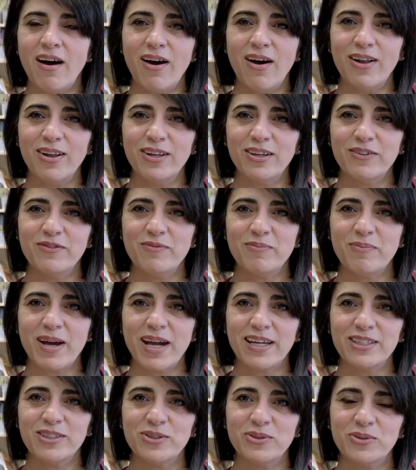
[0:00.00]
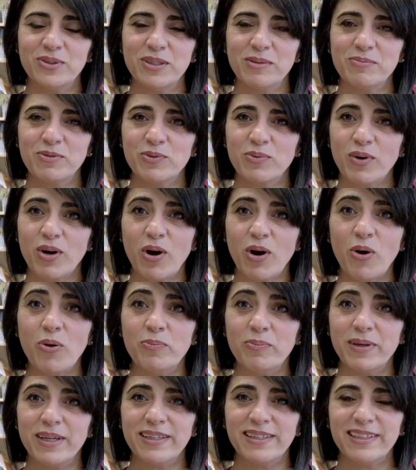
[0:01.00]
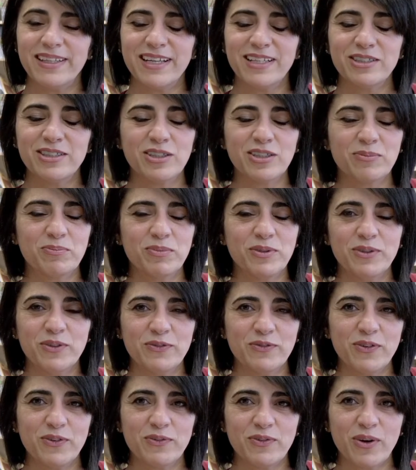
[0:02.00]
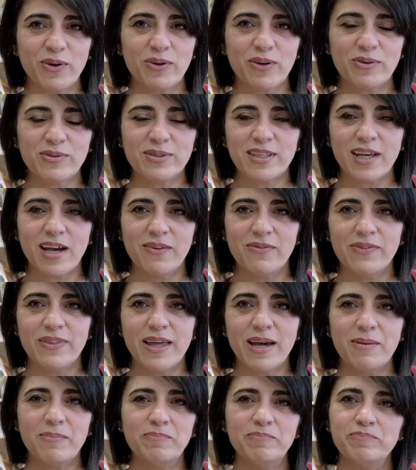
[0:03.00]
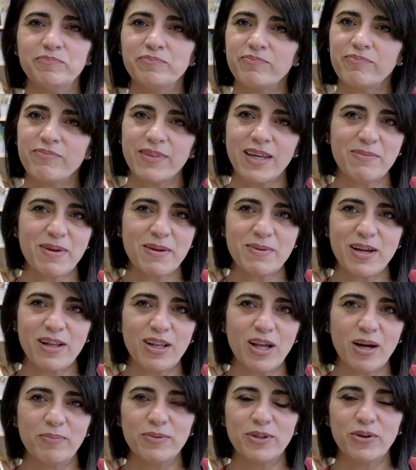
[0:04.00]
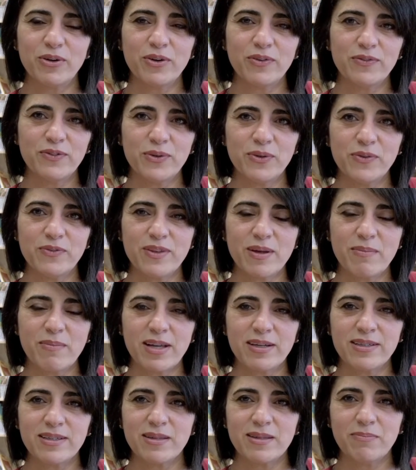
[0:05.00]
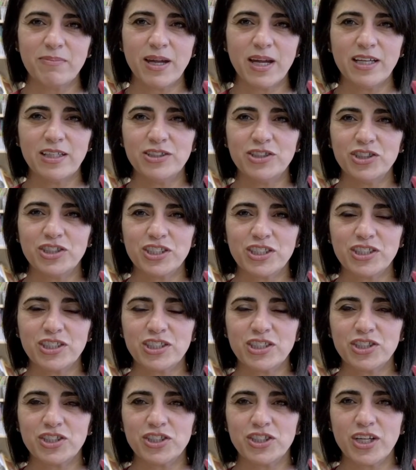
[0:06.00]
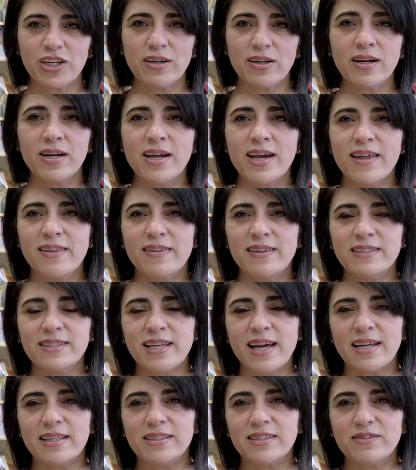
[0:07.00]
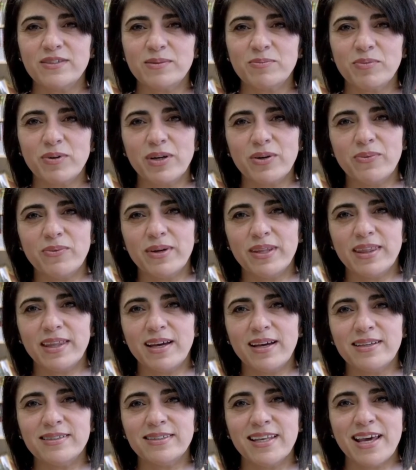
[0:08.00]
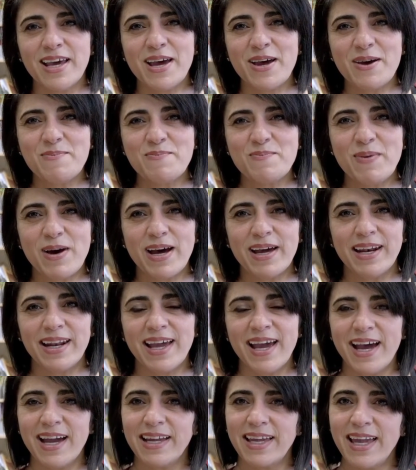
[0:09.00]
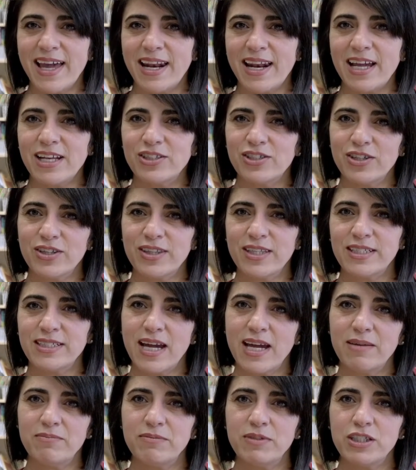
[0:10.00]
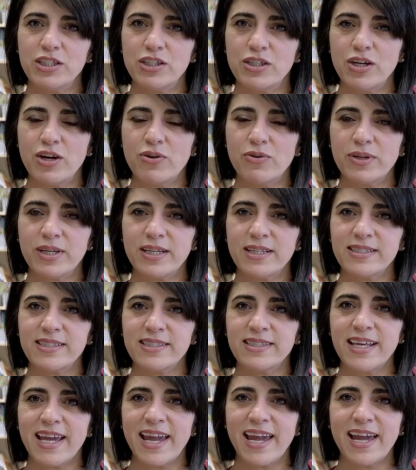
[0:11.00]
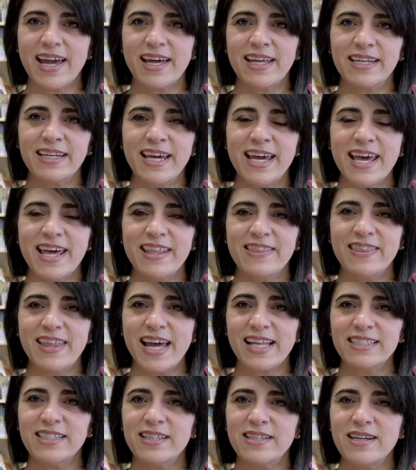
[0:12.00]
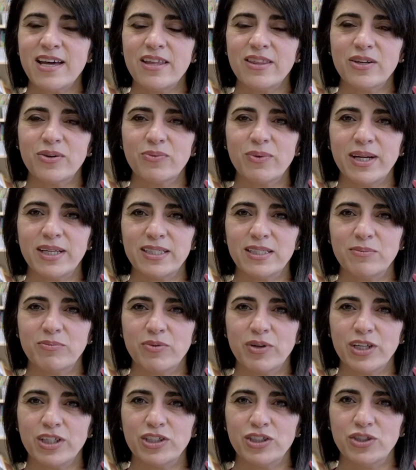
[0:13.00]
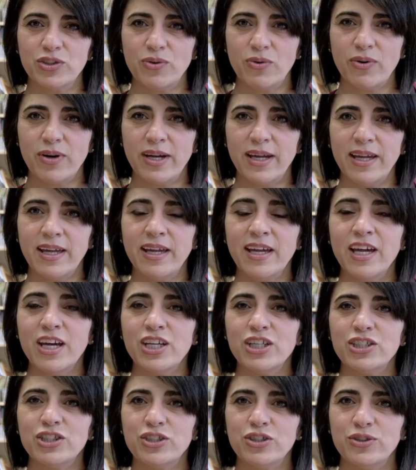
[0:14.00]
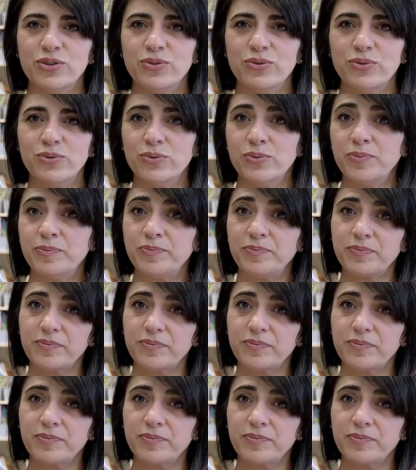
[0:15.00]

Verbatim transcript: all of my tulips were opened. And I took beautiful photos of them. Maybe I'll upload a few of them onto the page just to share the signs of spring with us. But again, I took the time to notice, and that's another way to bring joy to